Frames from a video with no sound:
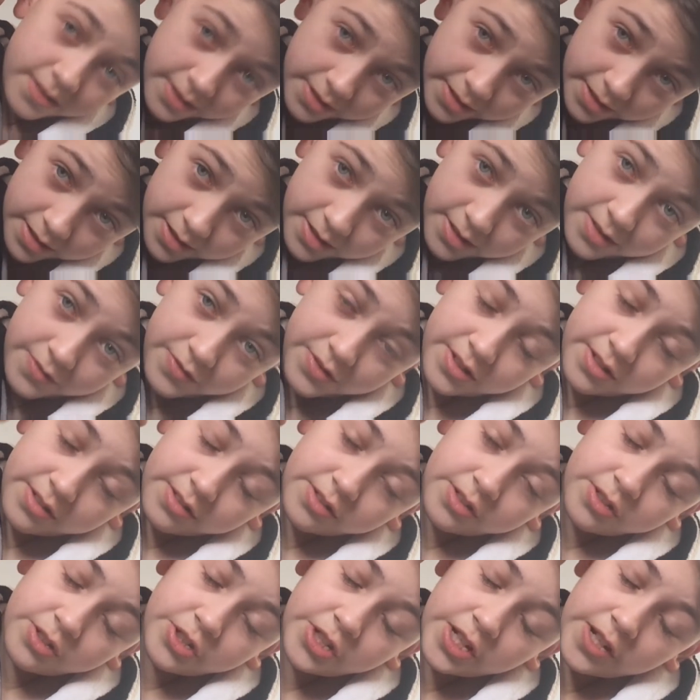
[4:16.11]
I've
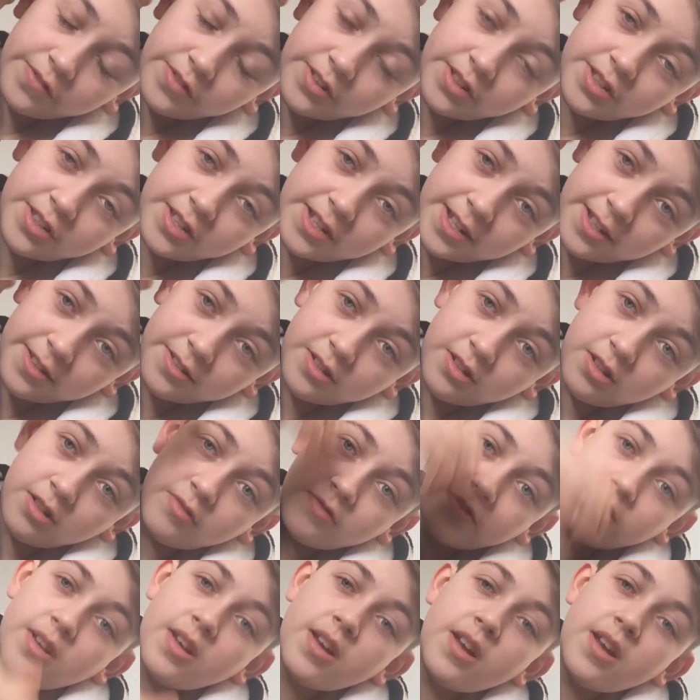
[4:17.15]
just shaved the sides off.